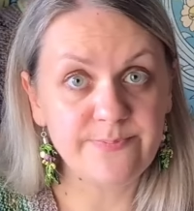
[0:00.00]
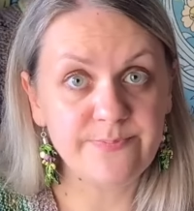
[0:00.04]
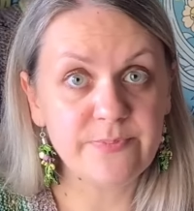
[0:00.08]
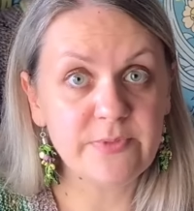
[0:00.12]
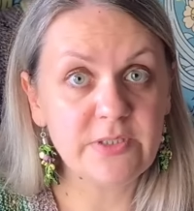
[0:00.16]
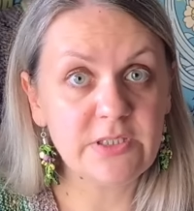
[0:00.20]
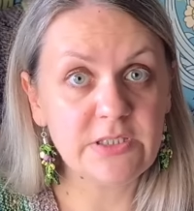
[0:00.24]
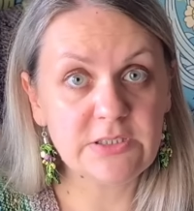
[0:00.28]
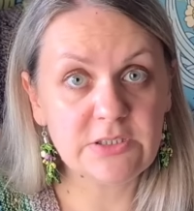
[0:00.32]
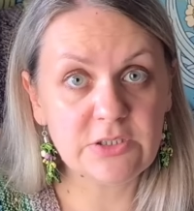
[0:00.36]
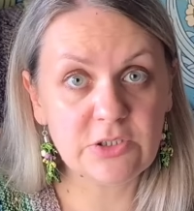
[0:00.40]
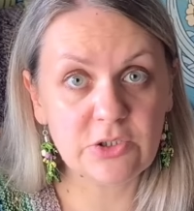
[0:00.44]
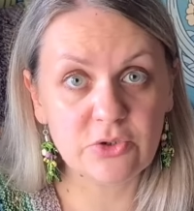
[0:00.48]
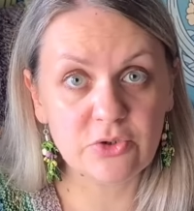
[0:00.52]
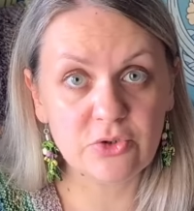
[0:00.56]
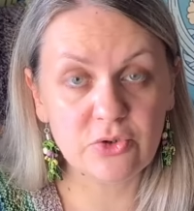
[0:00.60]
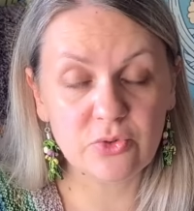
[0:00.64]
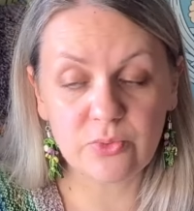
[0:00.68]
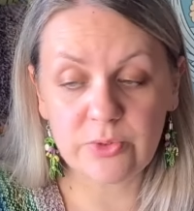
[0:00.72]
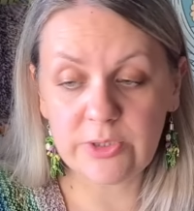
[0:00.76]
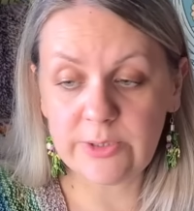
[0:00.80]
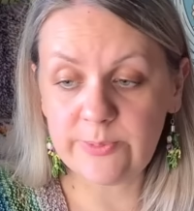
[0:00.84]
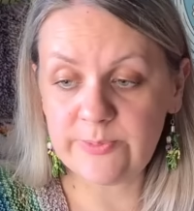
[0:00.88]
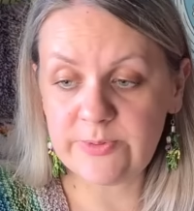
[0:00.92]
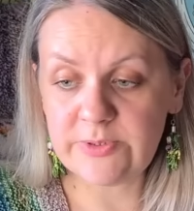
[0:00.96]
Let's go to
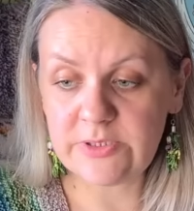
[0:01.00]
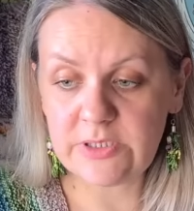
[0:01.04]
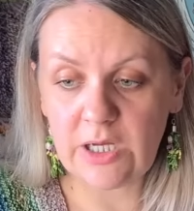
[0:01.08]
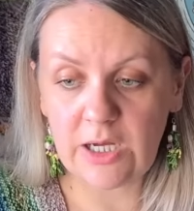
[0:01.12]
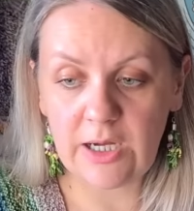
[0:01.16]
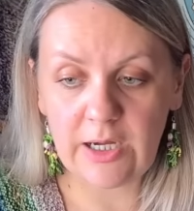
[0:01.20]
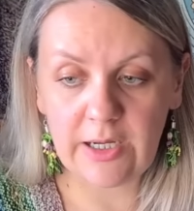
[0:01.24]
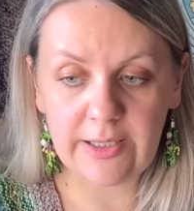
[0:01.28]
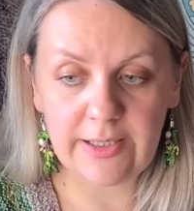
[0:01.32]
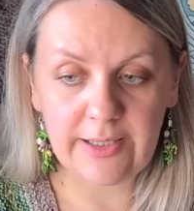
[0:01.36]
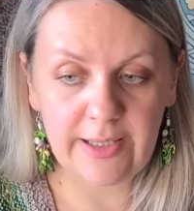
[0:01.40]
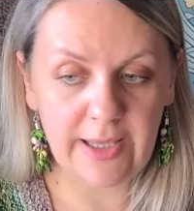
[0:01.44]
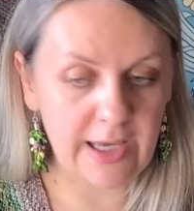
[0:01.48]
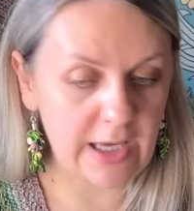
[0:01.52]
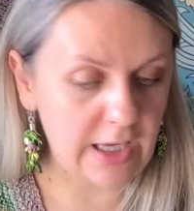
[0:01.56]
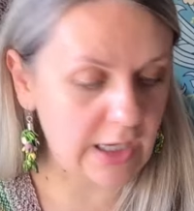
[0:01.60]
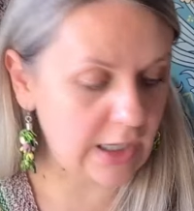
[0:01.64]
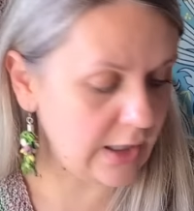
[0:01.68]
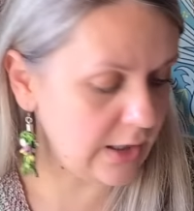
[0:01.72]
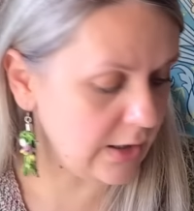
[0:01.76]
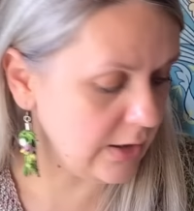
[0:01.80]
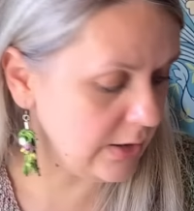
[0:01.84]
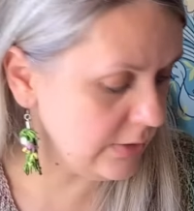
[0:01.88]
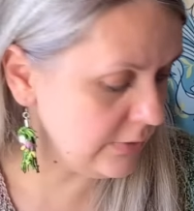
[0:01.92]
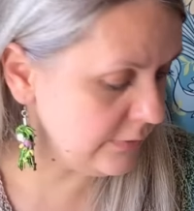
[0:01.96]
whips.
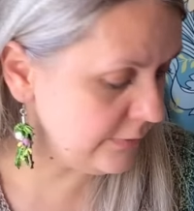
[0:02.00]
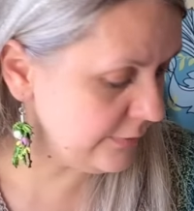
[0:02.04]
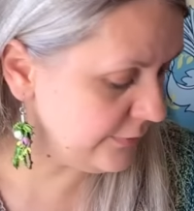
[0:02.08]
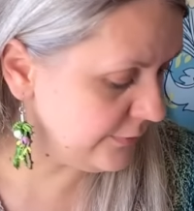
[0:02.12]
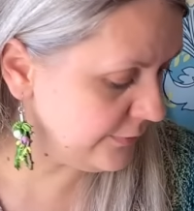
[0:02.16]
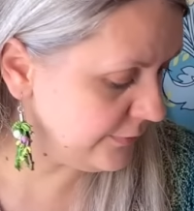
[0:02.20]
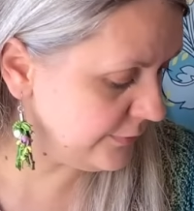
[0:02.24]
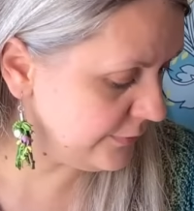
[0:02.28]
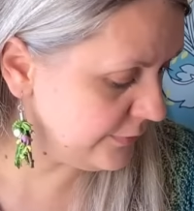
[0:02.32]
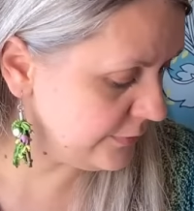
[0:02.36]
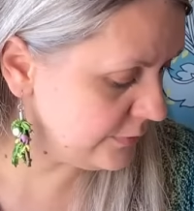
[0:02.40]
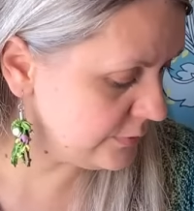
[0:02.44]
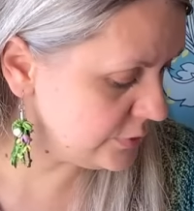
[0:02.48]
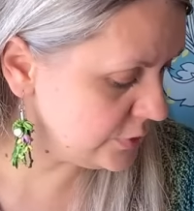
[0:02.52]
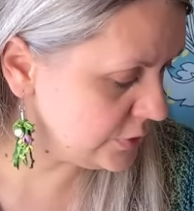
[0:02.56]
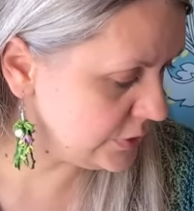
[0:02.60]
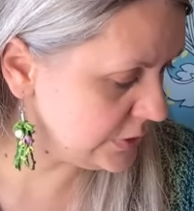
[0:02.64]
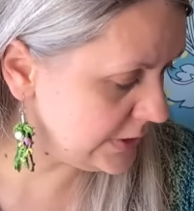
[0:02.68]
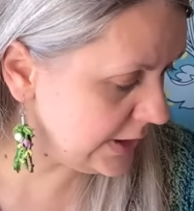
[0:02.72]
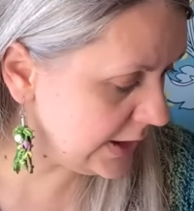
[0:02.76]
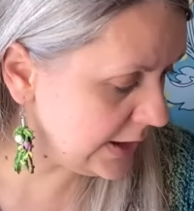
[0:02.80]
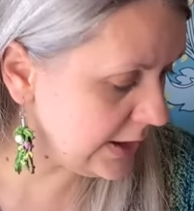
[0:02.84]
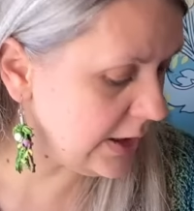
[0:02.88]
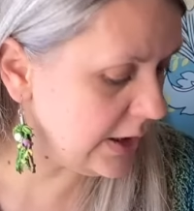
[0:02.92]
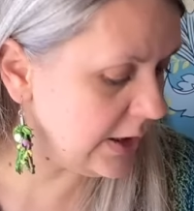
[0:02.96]

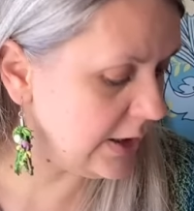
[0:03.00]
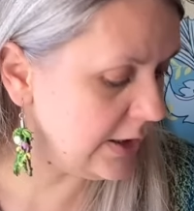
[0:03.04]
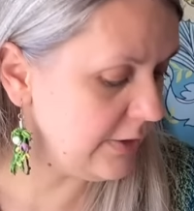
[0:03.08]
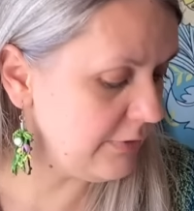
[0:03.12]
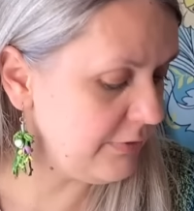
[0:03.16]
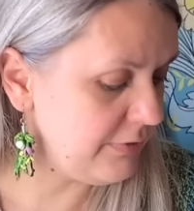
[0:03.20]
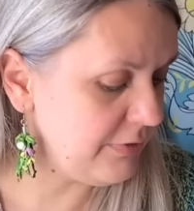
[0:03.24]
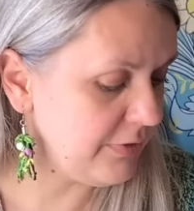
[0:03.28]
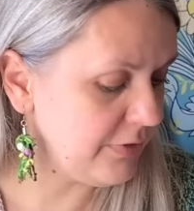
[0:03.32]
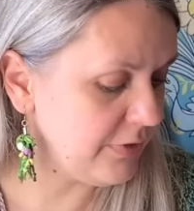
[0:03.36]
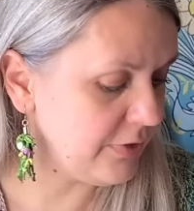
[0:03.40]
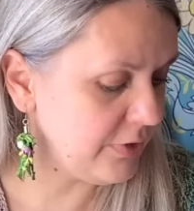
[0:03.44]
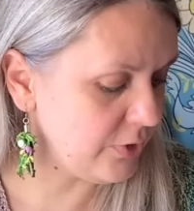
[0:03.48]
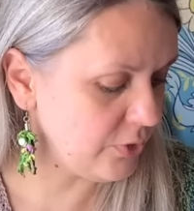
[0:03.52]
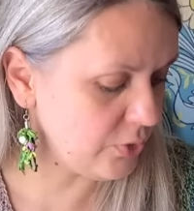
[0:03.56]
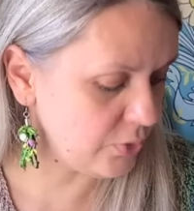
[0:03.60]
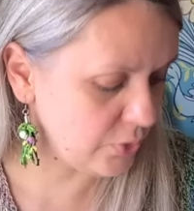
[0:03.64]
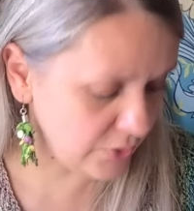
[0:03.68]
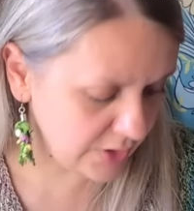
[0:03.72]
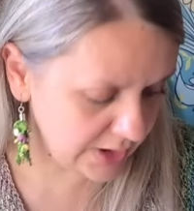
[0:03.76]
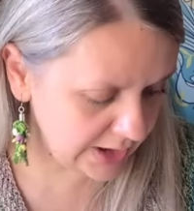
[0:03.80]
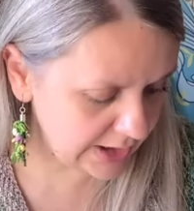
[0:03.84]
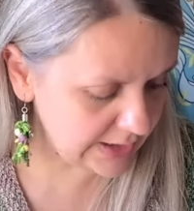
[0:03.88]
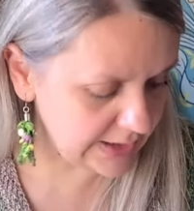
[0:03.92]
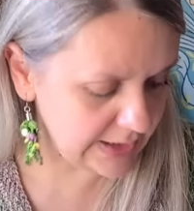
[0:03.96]
Today I have
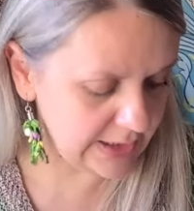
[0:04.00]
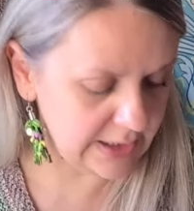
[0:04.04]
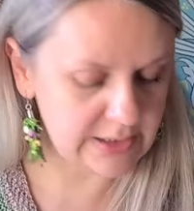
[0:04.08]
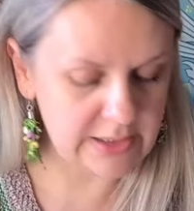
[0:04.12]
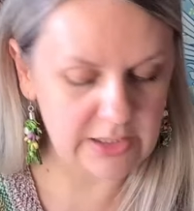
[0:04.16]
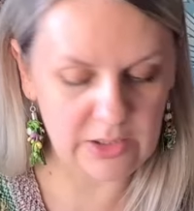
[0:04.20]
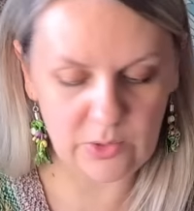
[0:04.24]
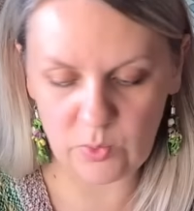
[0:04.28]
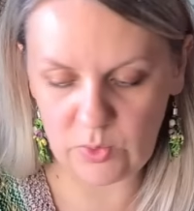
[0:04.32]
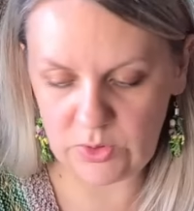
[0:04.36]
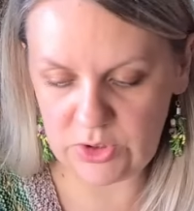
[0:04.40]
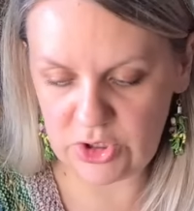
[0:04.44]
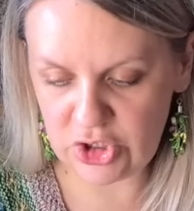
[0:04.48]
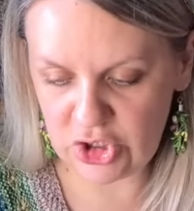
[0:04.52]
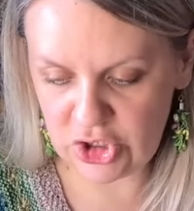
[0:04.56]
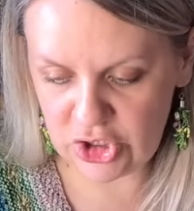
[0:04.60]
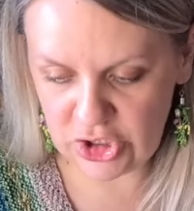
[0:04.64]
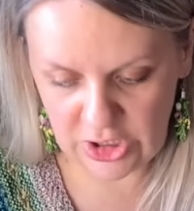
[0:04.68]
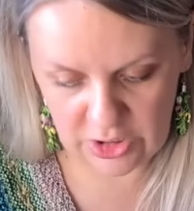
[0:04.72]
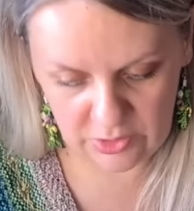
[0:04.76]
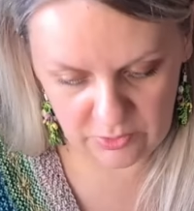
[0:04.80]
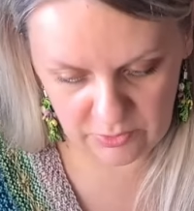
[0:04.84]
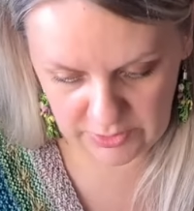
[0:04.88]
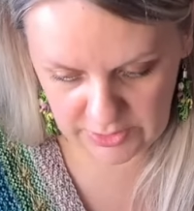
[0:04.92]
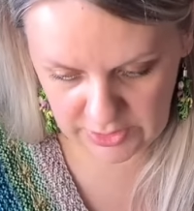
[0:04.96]
3 that I want to
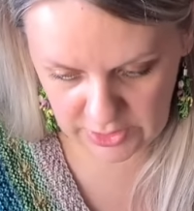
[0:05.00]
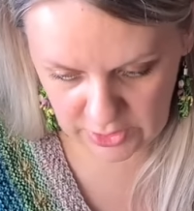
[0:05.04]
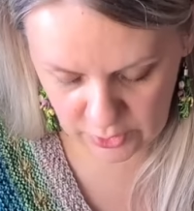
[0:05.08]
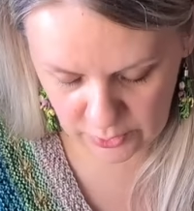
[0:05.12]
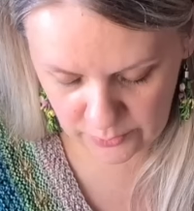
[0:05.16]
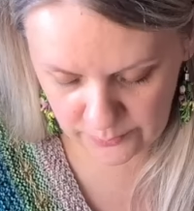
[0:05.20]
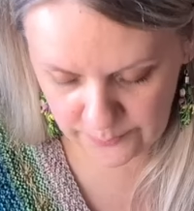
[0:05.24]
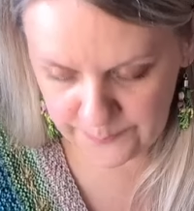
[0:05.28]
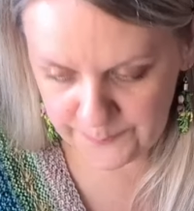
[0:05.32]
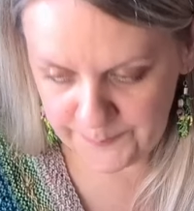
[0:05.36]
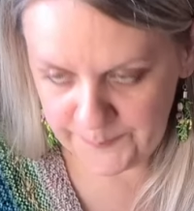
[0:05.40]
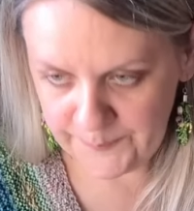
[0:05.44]
share with you.